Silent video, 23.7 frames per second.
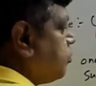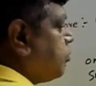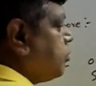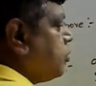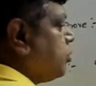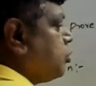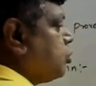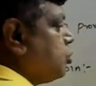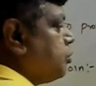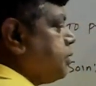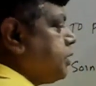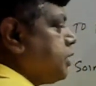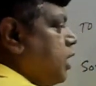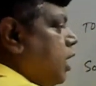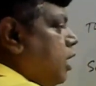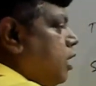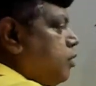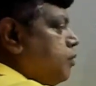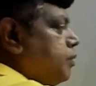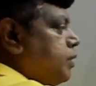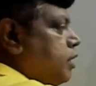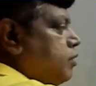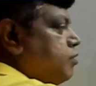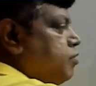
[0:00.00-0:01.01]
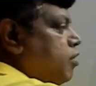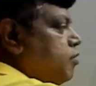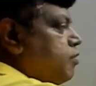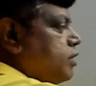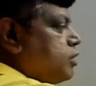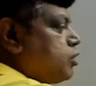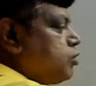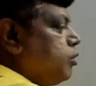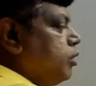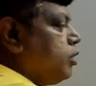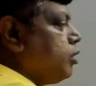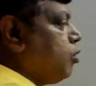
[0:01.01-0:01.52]
So we started with f of
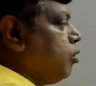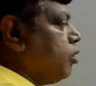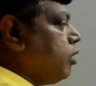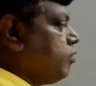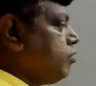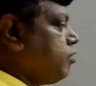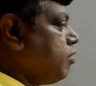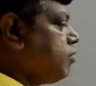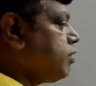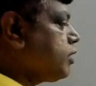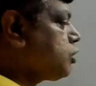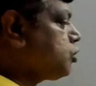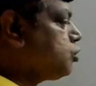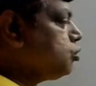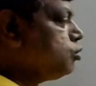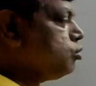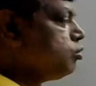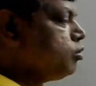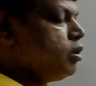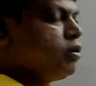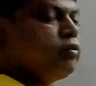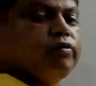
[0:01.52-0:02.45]
x1 equal to f of x2.